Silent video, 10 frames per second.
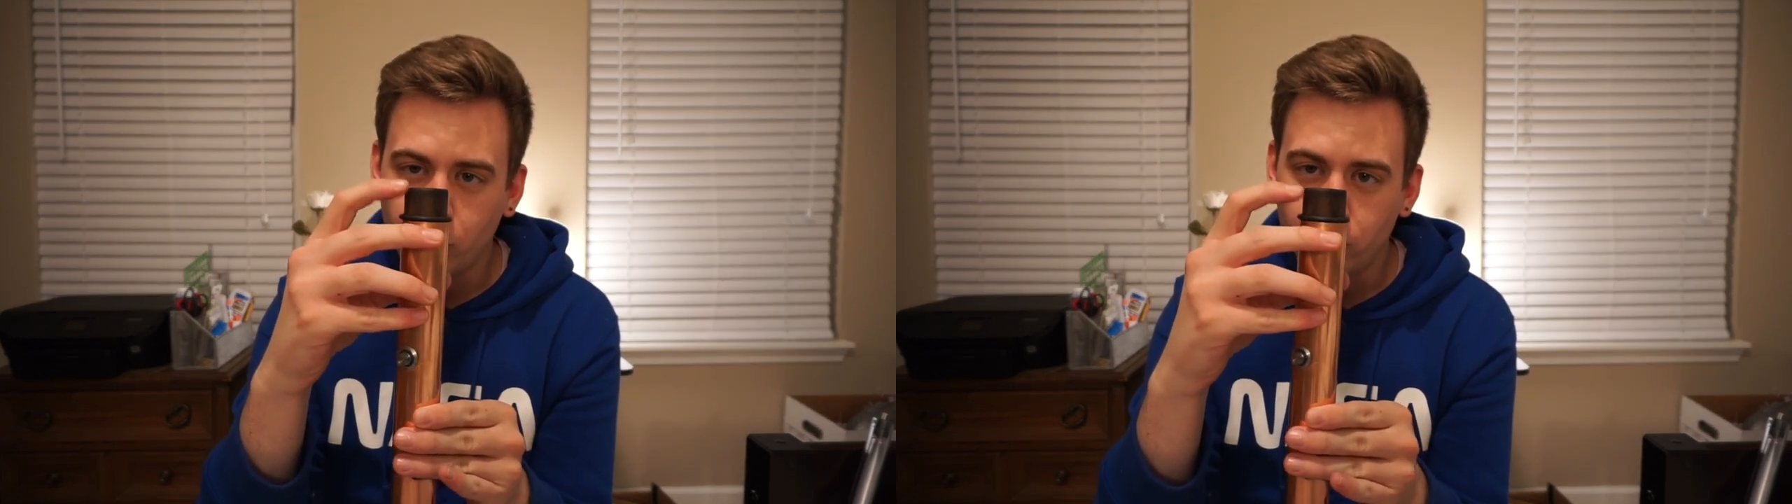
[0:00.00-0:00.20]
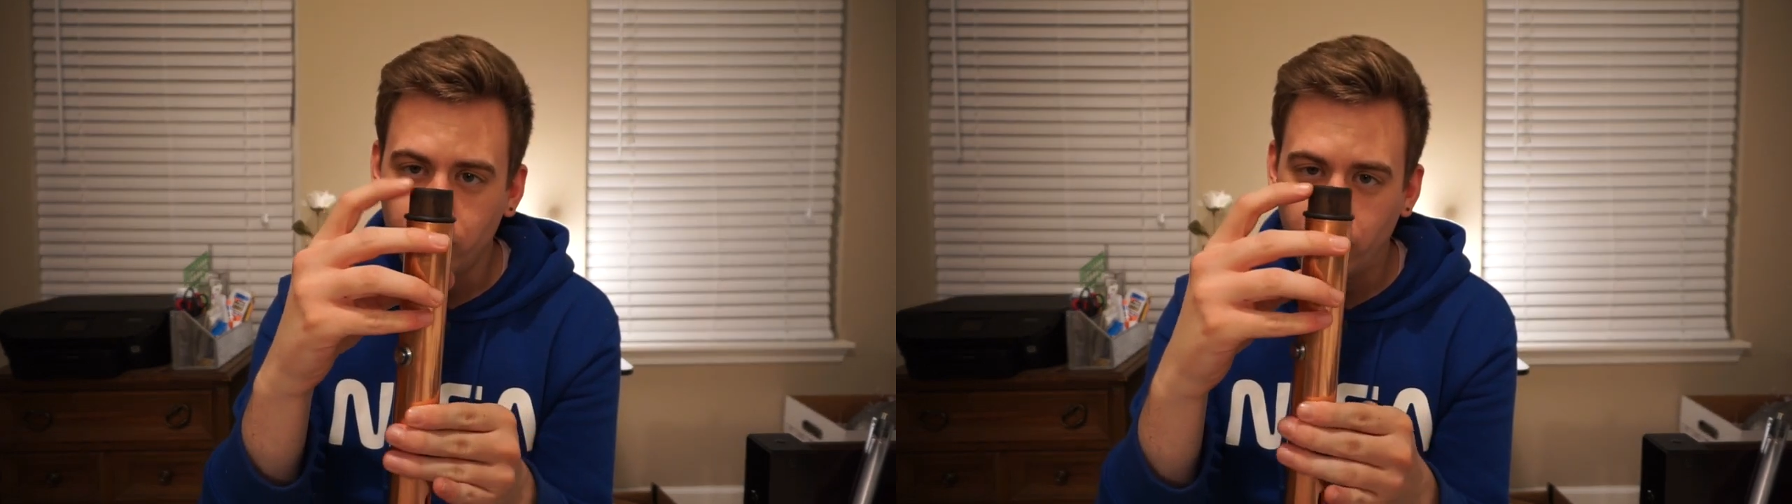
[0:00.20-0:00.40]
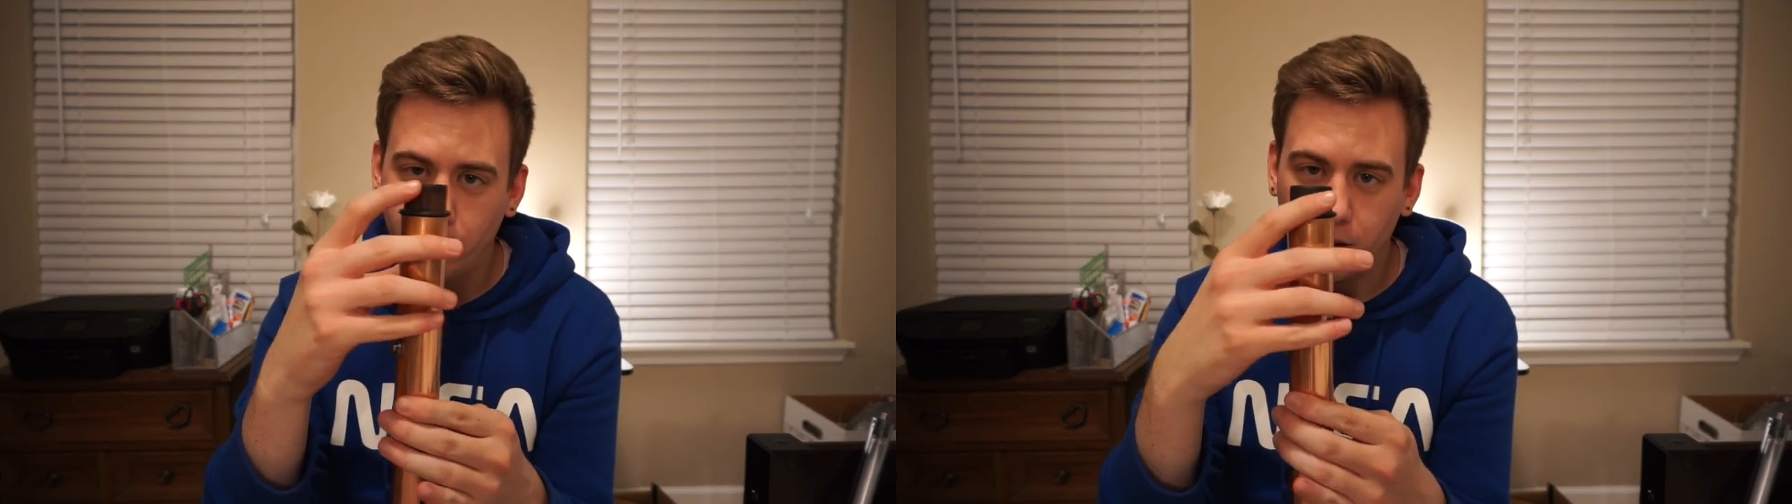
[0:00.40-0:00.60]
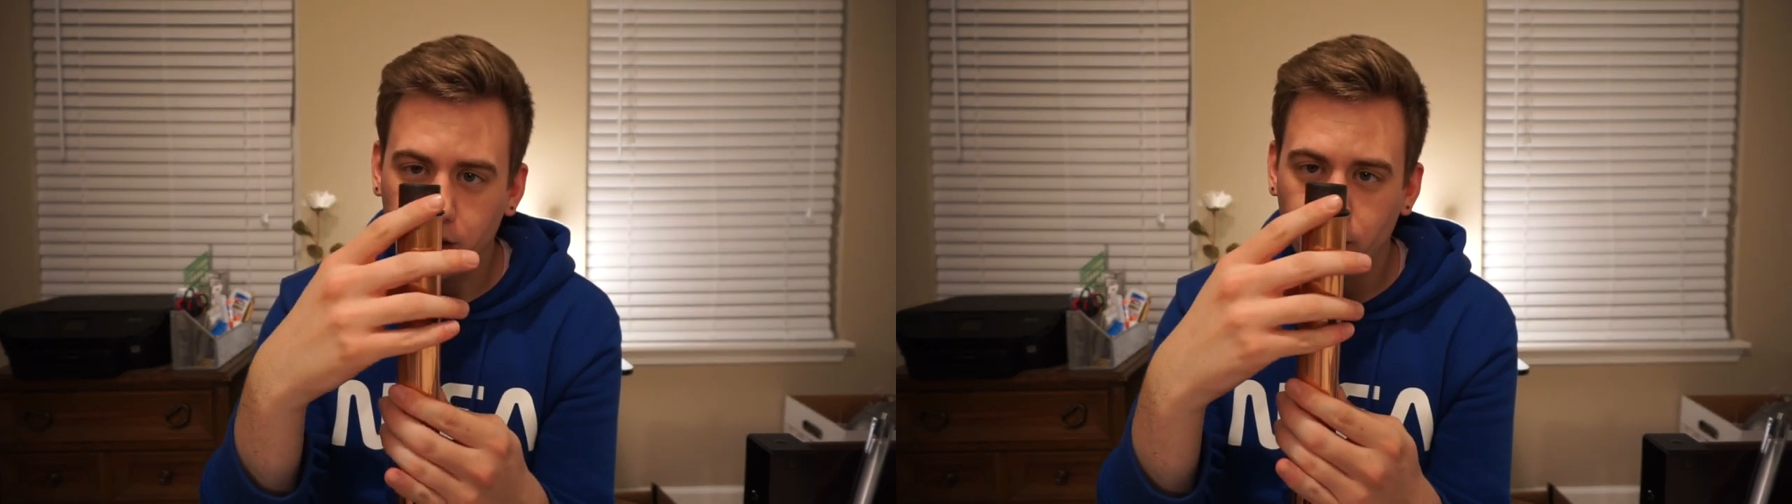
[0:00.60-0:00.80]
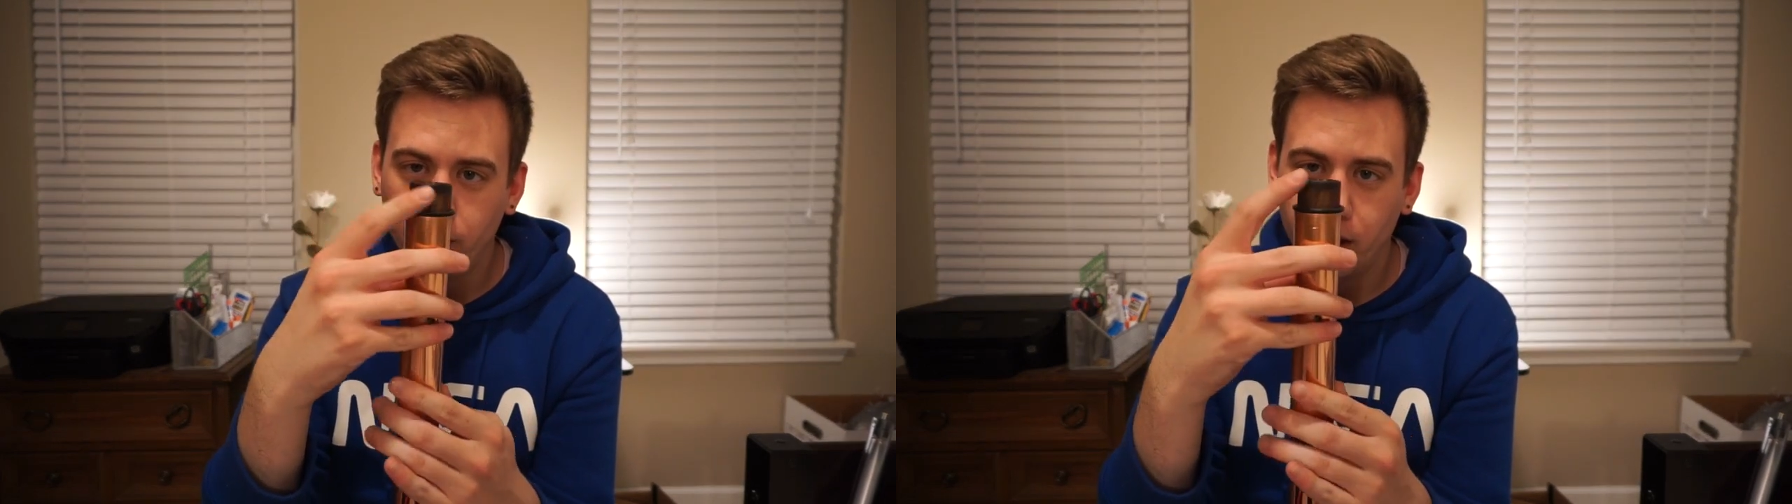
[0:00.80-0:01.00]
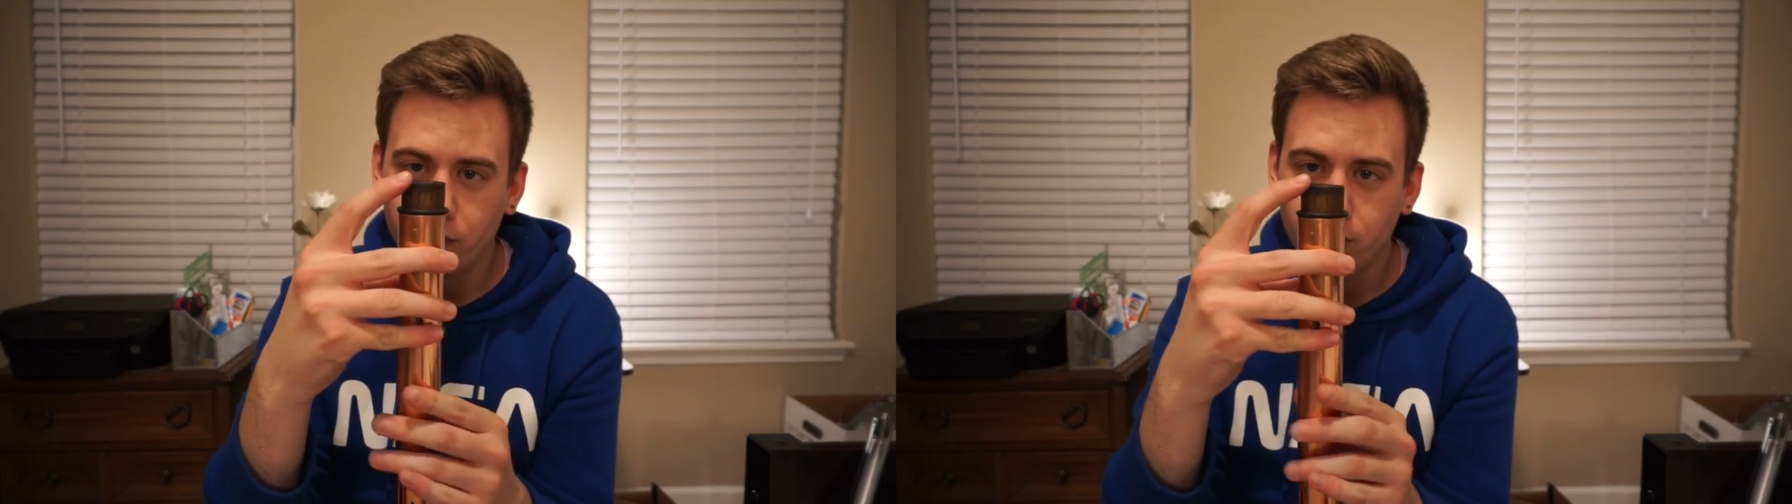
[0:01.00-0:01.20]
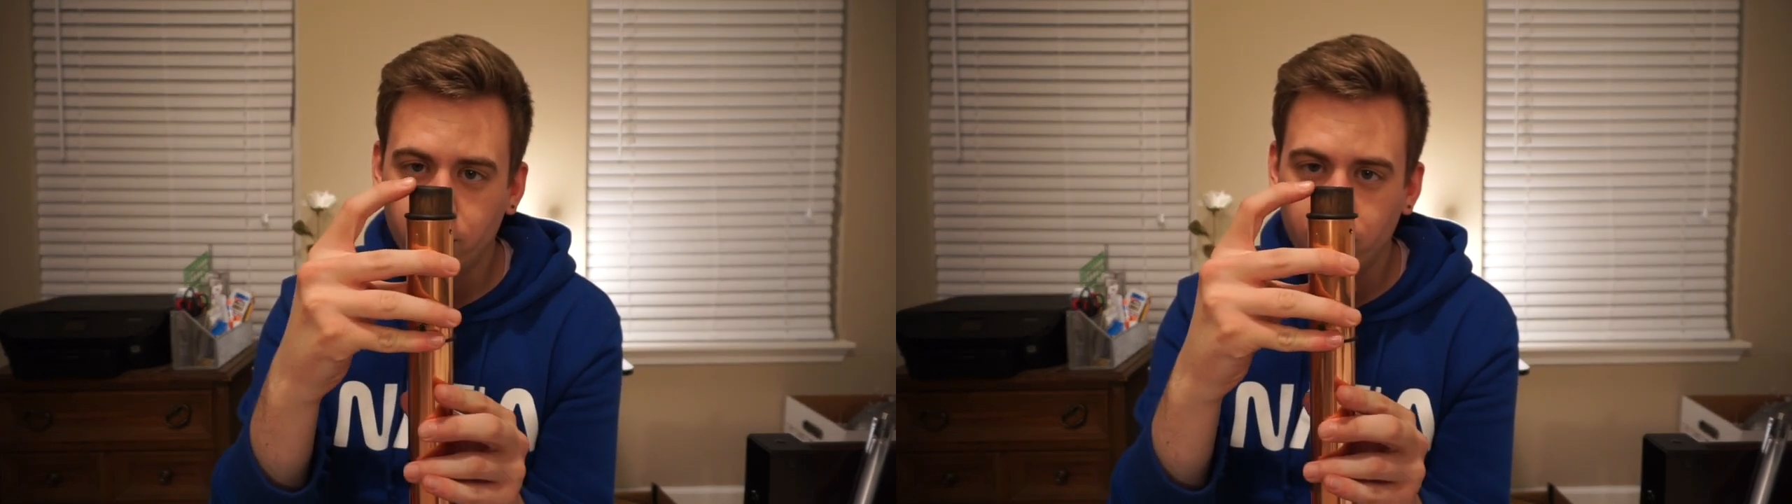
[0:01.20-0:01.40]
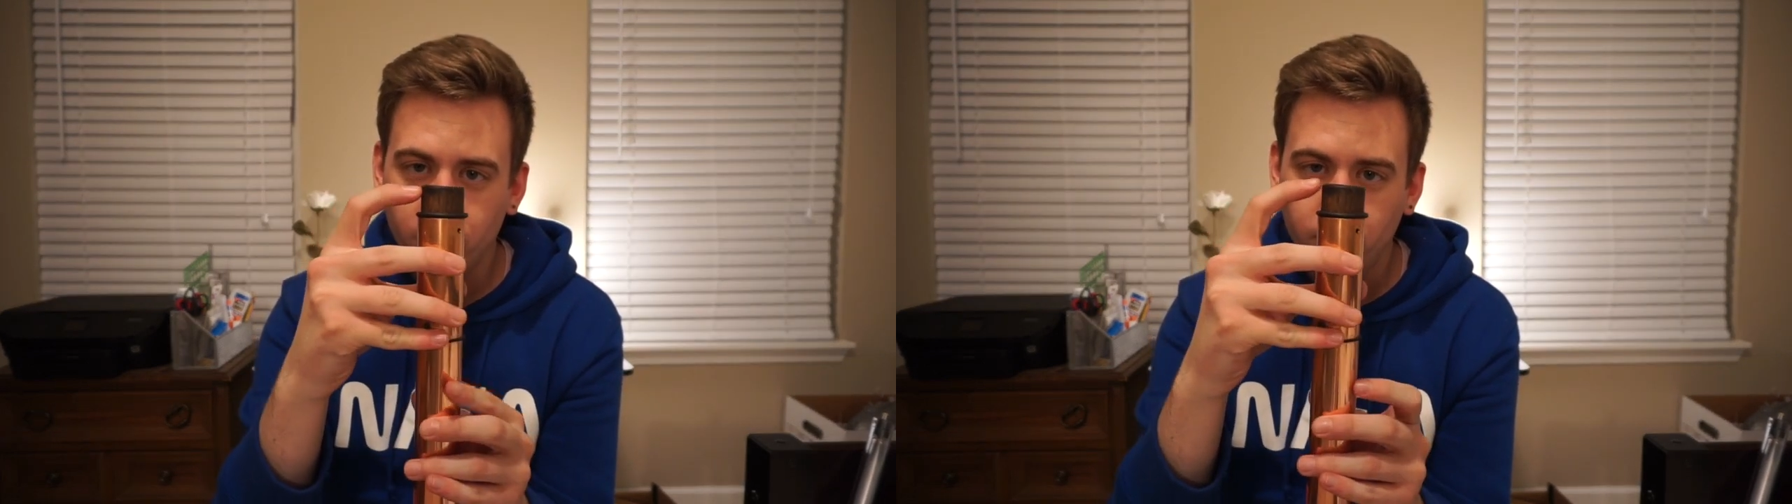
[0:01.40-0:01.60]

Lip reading: acrylic paint around